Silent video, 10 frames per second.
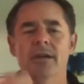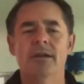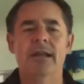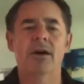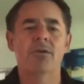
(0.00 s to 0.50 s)

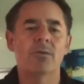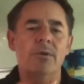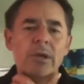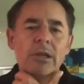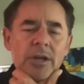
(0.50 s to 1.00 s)
Now,
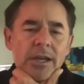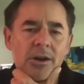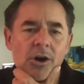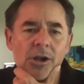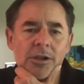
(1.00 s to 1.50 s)
when we look at
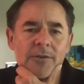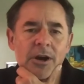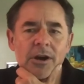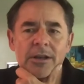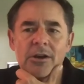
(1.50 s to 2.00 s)
all of
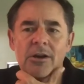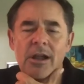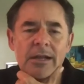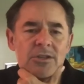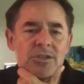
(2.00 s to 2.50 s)
our
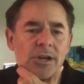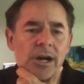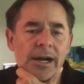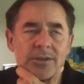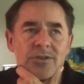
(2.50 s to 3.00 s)
underlying
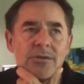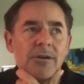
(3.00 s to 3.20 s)
stocks,